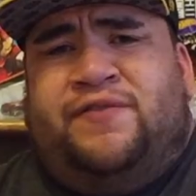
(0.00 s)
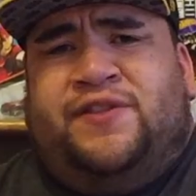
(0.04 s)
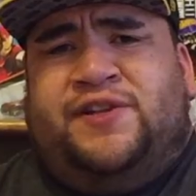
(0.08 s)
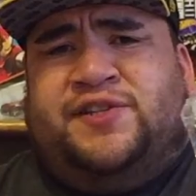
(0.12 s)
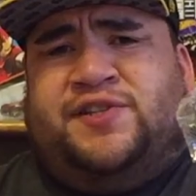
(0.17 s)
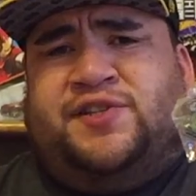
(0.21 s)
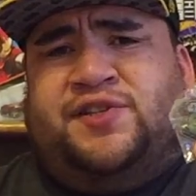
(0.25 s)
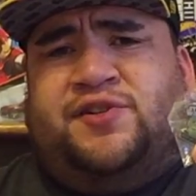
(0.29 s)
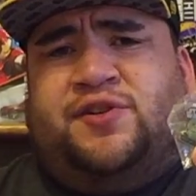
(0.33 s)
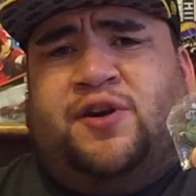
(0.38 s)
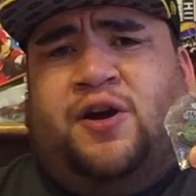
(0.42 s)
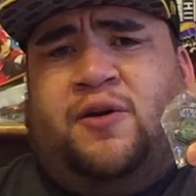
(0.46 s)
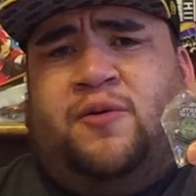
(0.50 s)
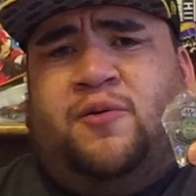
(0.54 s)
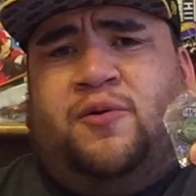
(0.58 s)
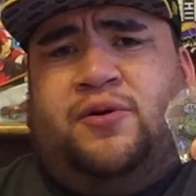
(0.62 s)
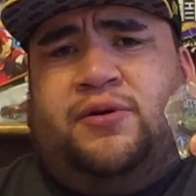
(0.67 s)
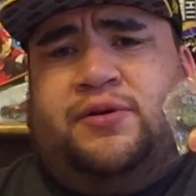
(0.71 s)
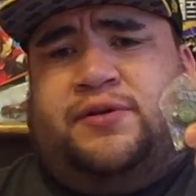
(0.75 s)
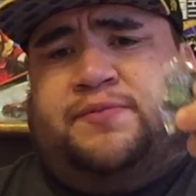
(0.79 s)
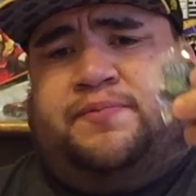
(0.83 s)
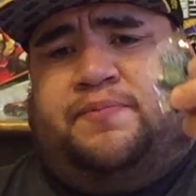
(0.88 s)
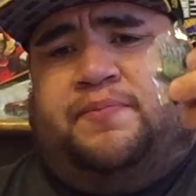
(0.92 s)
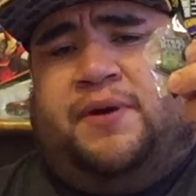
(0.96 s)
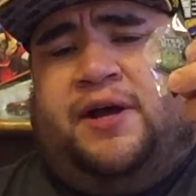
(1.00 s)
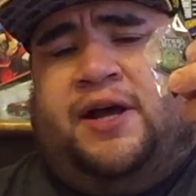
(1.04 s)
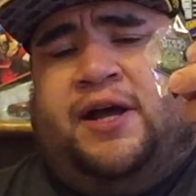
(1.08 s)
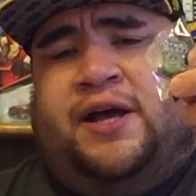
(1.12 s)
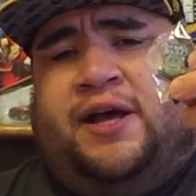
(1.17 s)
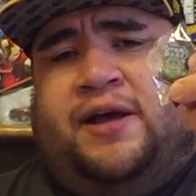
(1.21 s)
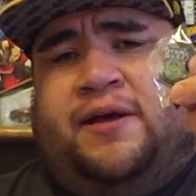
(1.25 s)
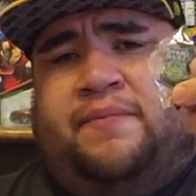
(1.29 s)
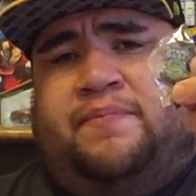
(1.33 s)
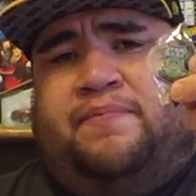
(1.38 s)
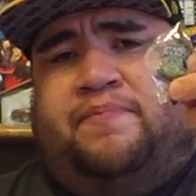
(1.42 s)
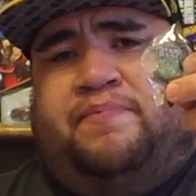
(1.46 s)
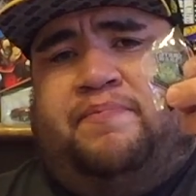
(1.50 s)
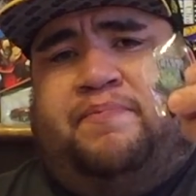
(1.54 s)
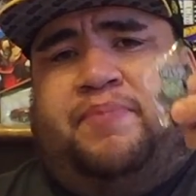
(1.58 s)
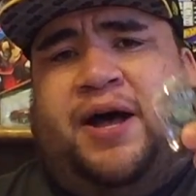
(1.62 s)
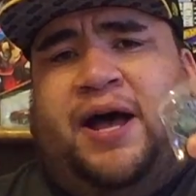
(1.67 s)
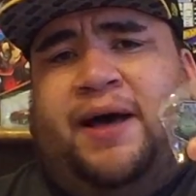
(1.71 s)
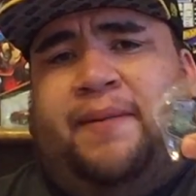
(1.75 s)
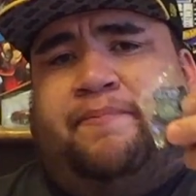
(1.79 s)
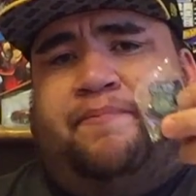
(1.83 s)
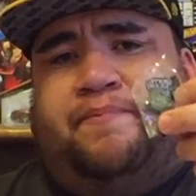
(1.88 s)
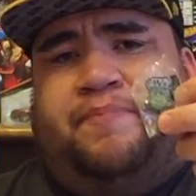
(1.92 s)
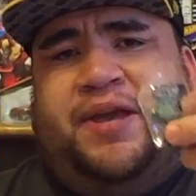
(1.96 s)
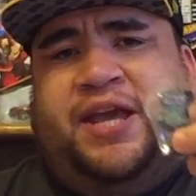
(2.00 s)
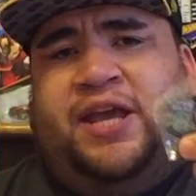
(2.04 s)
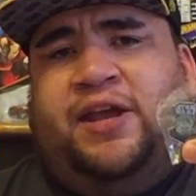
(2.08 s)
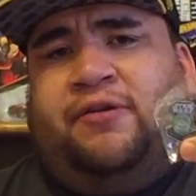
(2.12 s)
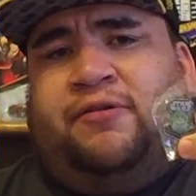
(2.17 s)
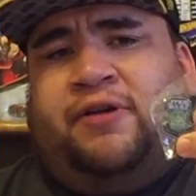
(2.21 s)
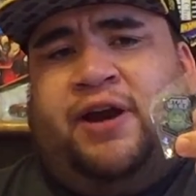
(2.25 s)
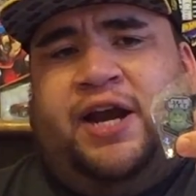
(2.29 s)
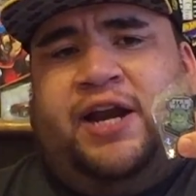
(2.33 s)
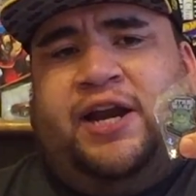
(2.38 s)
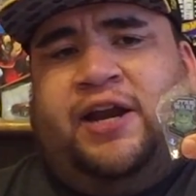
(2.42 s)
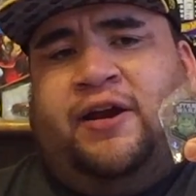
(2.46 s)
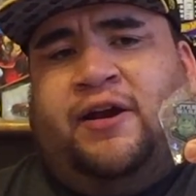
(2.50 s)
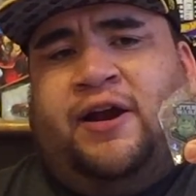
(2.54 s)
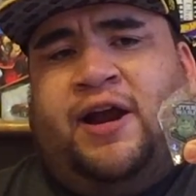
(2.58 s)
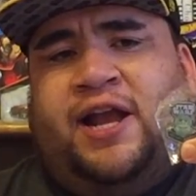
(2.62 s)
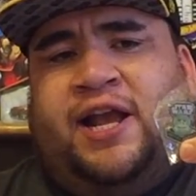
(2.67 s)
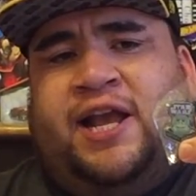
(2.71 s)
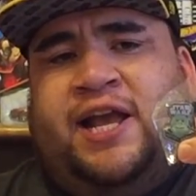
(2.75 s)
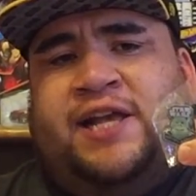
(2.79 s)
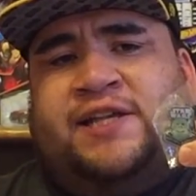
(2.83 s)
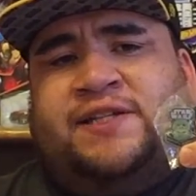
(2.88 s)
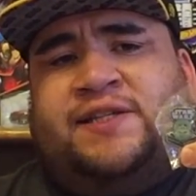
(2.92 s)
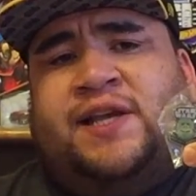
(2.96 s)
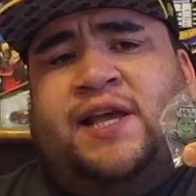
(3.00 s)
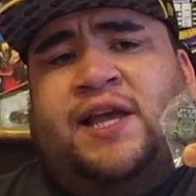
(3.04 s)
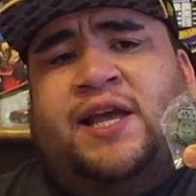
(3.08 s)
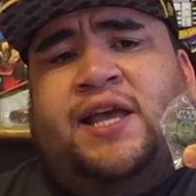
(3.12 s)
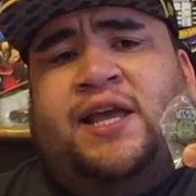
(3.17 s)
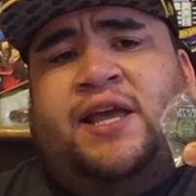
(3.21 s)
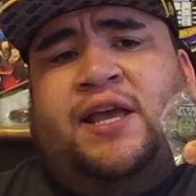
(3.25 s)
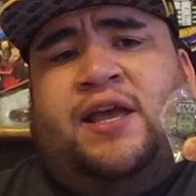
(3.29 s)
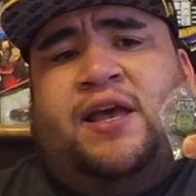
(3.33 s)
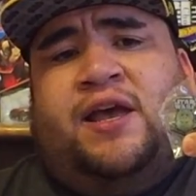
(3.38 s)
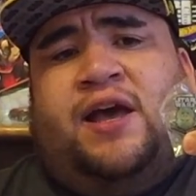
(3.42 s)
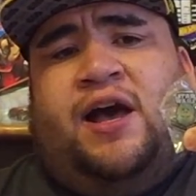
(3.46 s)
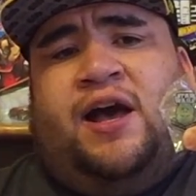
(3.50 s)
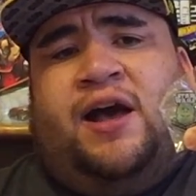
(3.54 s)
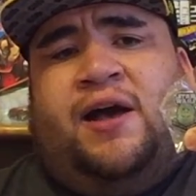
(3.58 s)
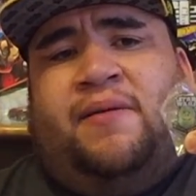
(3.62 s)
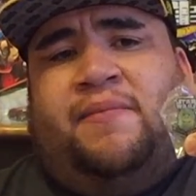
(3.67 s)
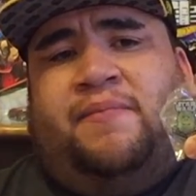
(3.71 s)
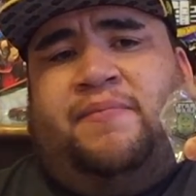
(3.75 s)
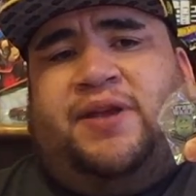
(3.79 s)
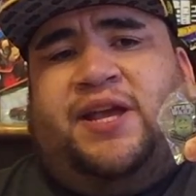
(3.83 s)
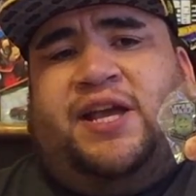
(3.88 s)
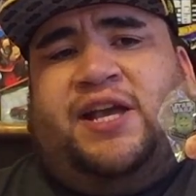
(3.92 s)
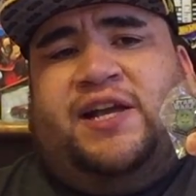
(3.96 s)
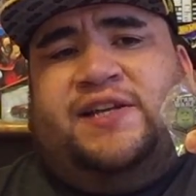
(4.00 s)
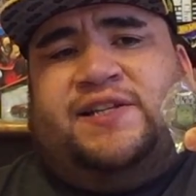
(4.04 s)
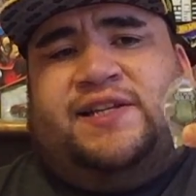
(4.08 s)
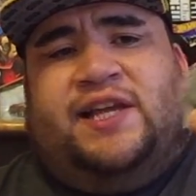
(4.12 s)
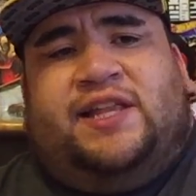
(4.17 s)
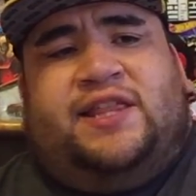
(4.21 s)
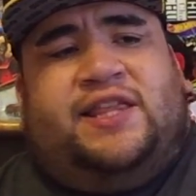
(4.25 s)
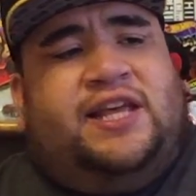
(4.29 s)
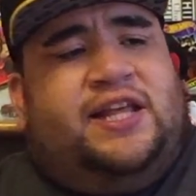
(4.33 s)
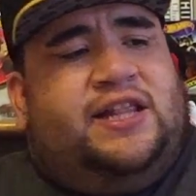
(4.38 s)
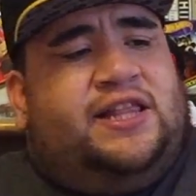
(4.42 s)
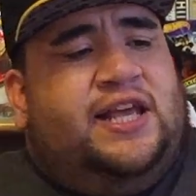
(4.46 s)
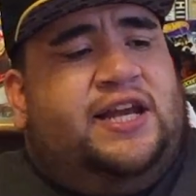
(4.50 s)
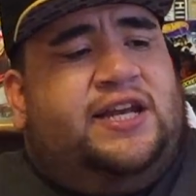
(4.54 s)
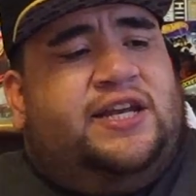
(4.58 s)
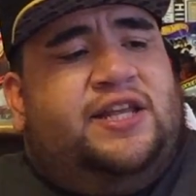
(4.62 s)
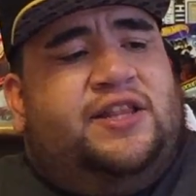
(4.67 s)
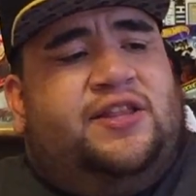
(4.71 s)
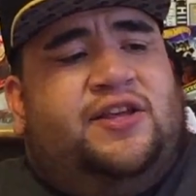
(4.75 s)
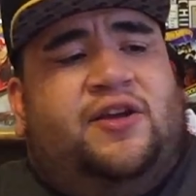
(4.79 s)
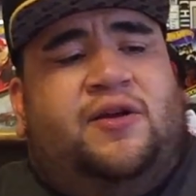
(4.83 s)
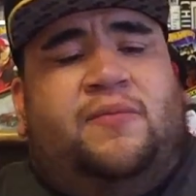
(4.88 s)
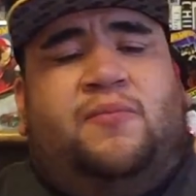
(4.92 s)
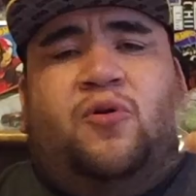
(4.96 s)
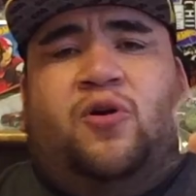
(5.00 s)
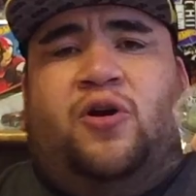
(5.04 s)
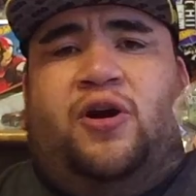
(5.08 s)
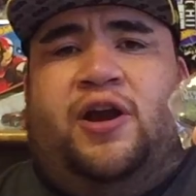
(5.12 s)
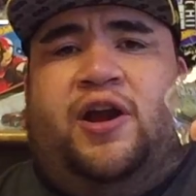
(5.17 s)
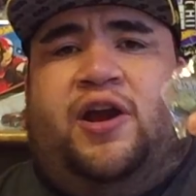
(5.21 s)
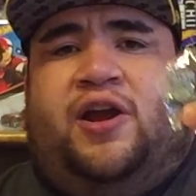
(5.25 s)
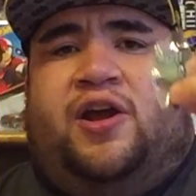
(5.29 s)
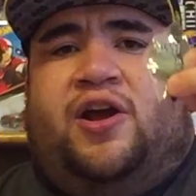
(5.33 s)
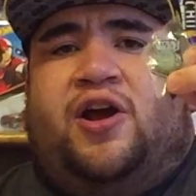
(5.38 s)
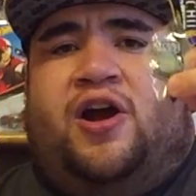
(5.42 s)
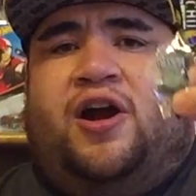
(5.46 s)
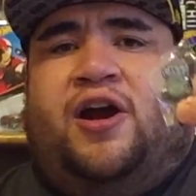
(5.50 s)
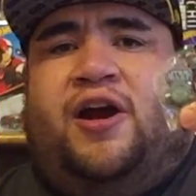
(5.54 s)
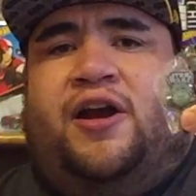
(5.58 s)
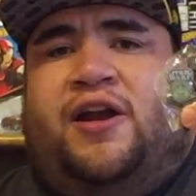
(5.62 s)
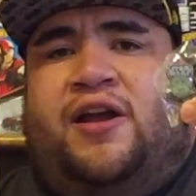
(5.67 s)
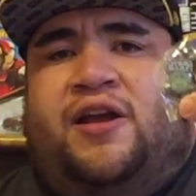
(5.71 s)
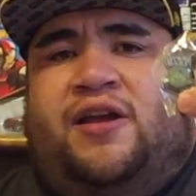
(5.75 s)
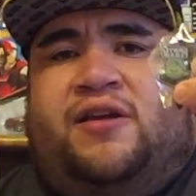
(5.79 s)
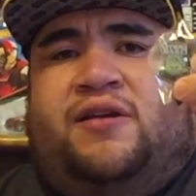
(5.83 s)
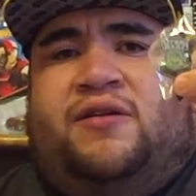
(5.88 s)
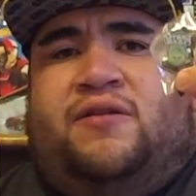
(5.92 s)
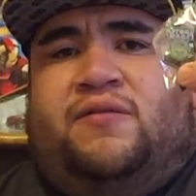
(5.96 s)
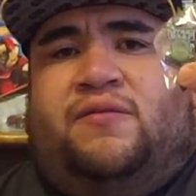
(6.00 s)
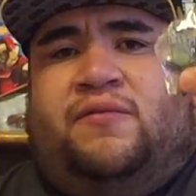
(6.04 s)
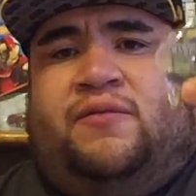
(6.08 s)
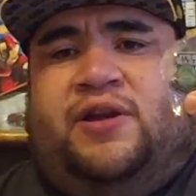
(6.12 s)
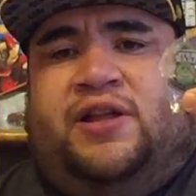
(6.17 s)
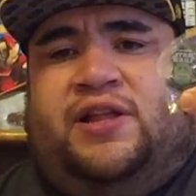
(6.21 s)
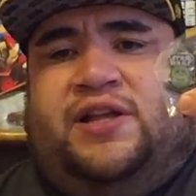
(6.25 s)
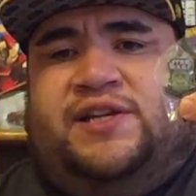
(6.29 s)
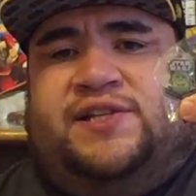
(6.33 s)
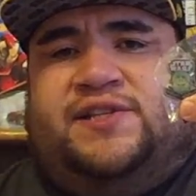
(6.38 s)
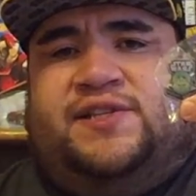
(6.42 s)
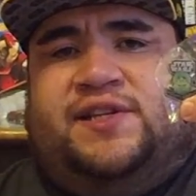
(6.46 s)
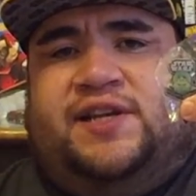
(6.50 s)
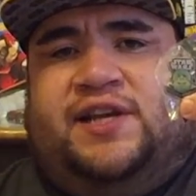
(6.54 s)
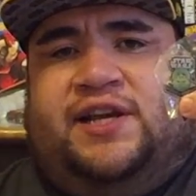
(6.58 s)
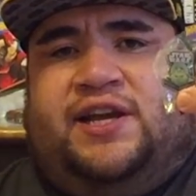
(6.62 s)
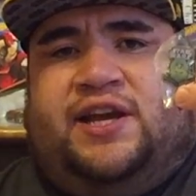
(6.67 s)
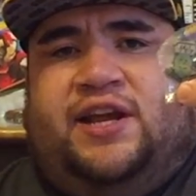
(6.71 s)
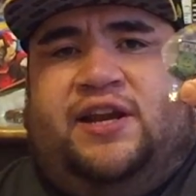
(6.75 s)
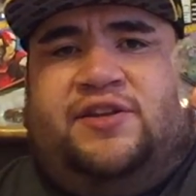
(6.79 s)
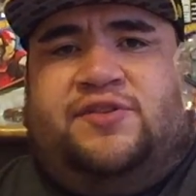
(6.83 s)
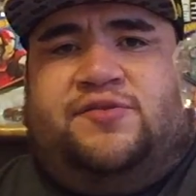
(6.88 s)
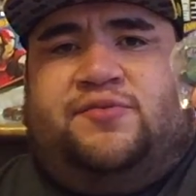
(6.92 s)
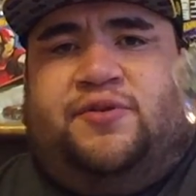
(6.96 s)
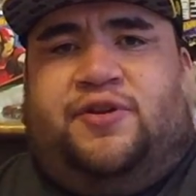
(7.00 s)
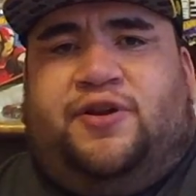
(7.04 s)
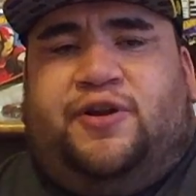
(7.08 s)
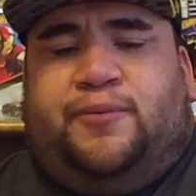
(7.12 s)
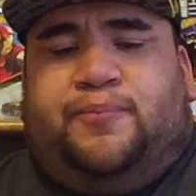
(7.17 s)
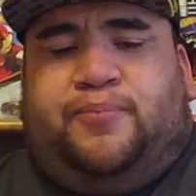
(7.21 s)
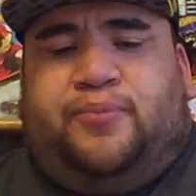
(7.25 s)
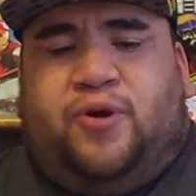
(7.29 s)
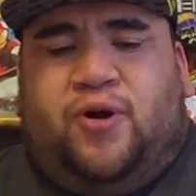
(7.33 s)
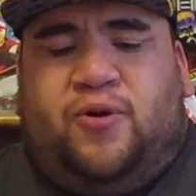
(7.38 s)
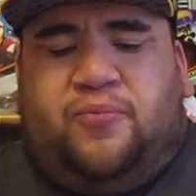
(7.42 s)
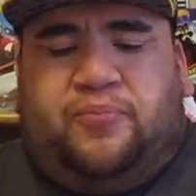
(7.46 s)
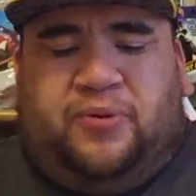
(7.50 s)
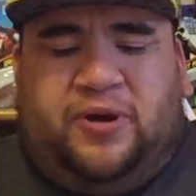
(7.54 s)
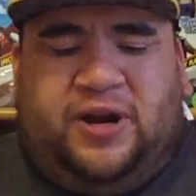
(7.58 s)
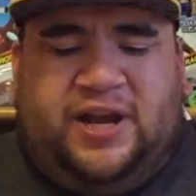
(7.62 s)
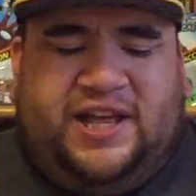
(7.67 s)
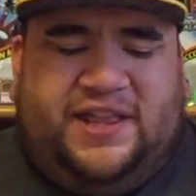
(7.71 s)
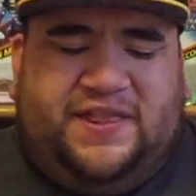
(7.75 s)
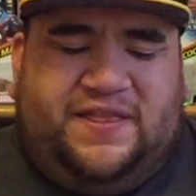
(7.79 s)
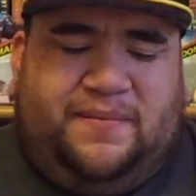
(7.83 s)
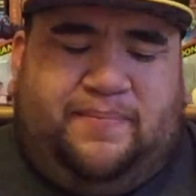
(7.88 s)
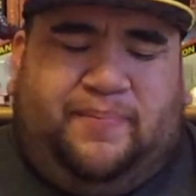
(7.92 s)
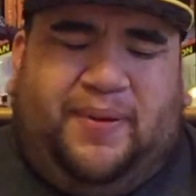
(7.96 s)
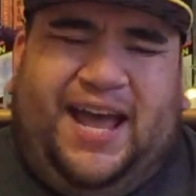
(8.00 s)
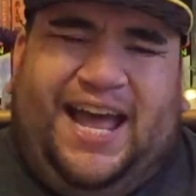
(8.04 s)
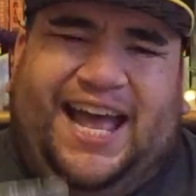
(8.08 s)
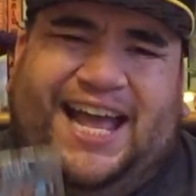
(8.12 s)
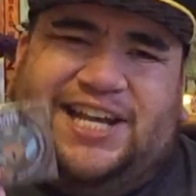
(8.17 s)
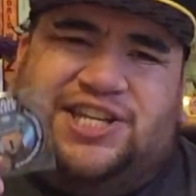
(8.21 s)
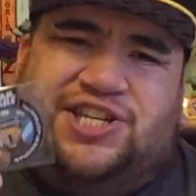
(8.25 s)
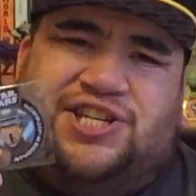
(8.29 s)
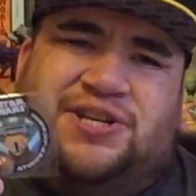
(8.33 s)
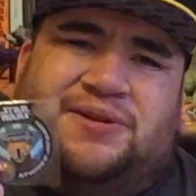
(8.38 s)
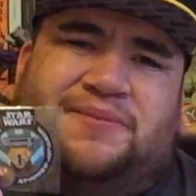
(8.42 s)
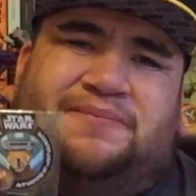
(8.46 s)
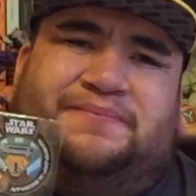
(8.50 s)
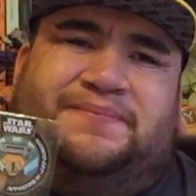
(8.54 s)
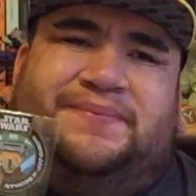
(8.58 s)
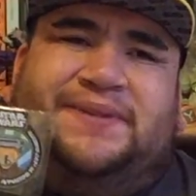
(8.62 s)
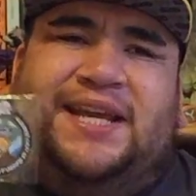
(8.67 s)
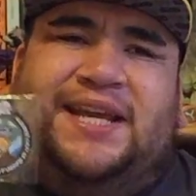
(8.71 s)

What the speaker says: Star Wars pop pin right here, I guess, because I think they did the Gamorrean Guard really sick, and it's really appropriate. The patch,